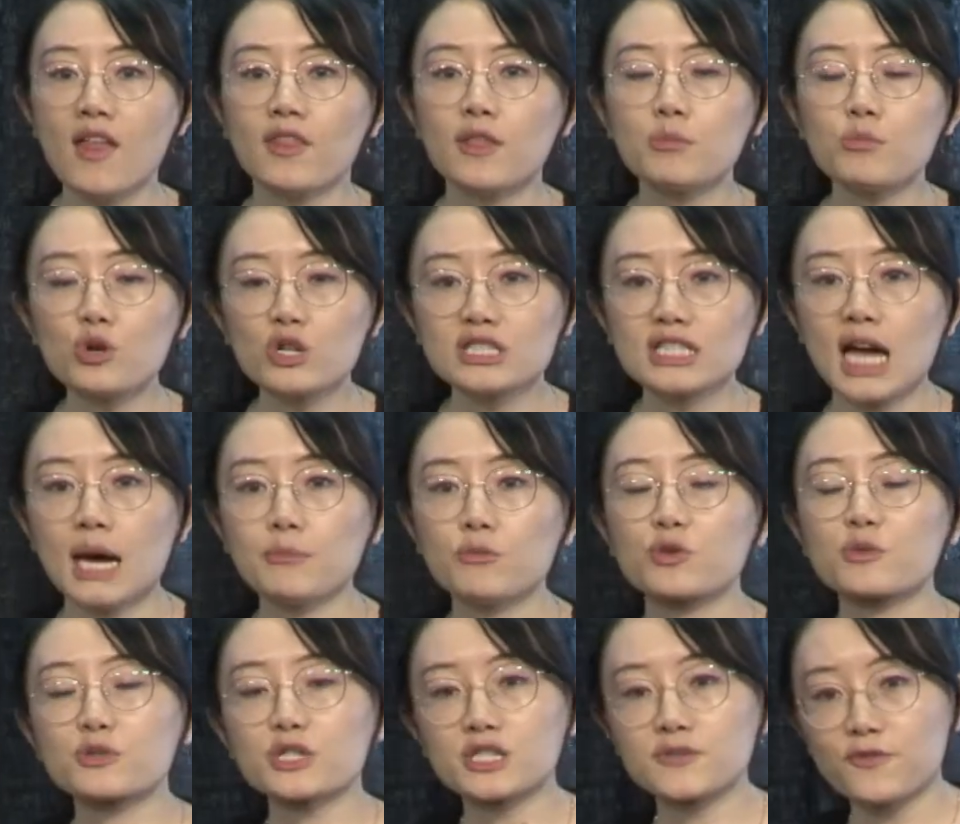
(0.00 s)
The more time
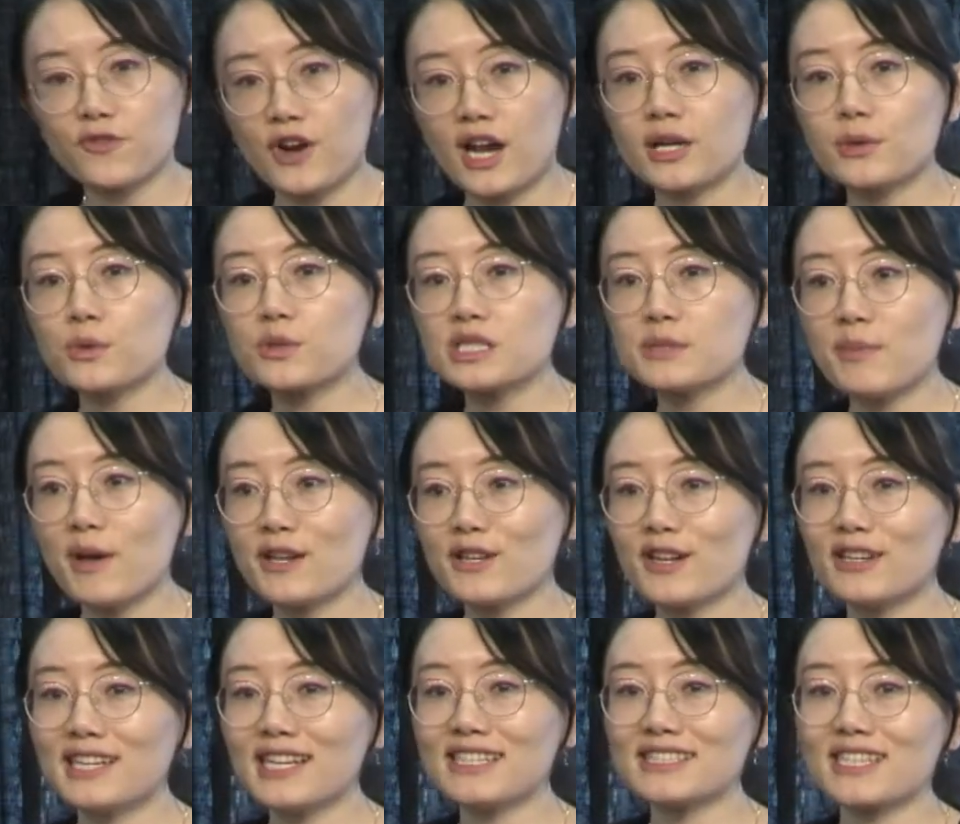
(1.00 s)
your friend will spend
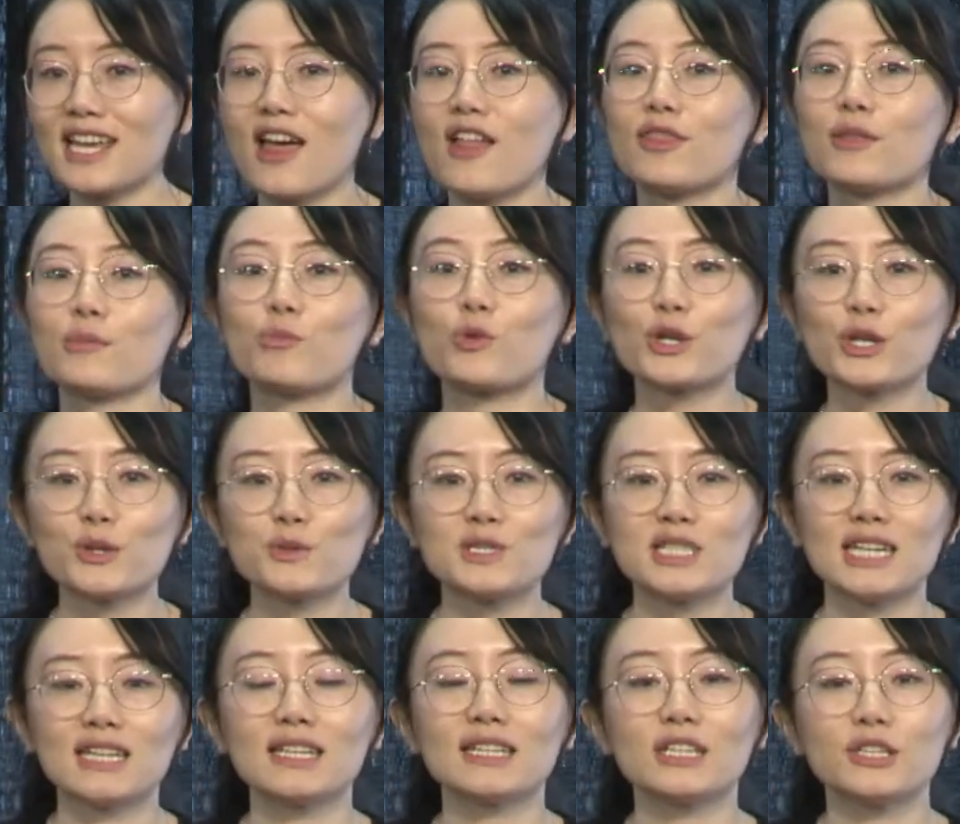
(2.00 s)
on it, the more
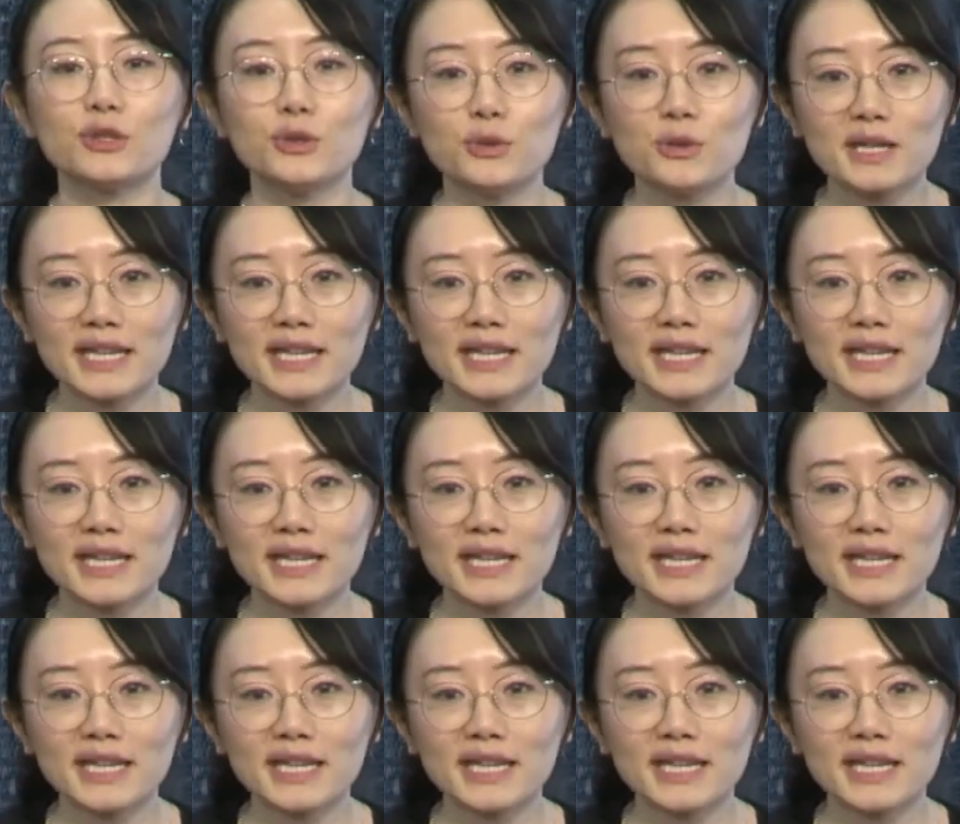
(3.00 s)
utility you'll